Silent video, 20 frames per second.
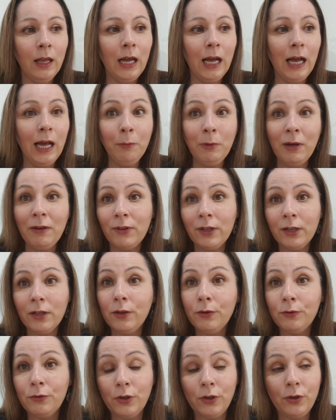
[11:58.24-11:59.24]
however
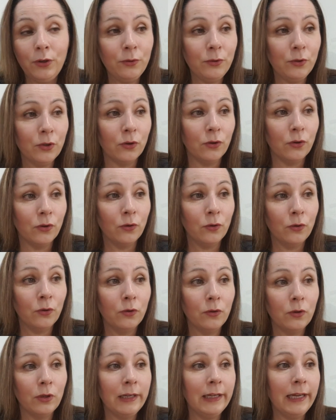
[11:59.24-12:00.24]
you do your
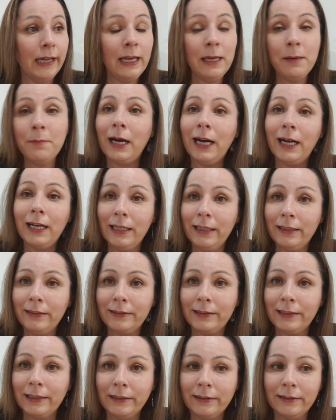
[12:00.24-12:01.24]
eBay
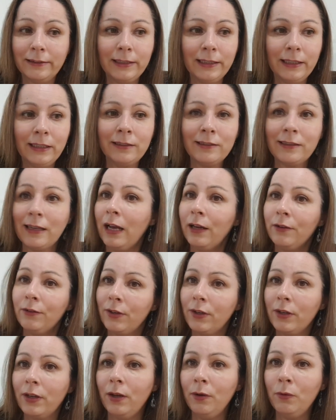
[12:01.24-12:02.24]
listings is down
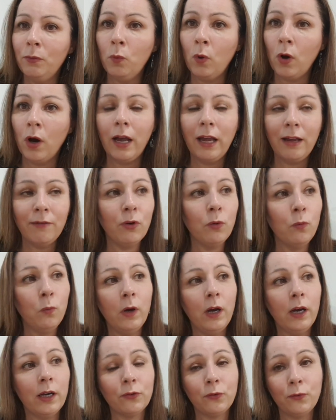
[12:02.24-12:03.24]
to you, whatever
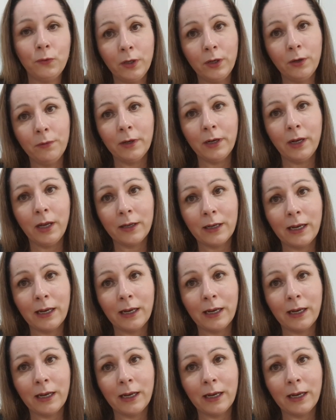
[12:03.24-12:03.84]
works for you. I know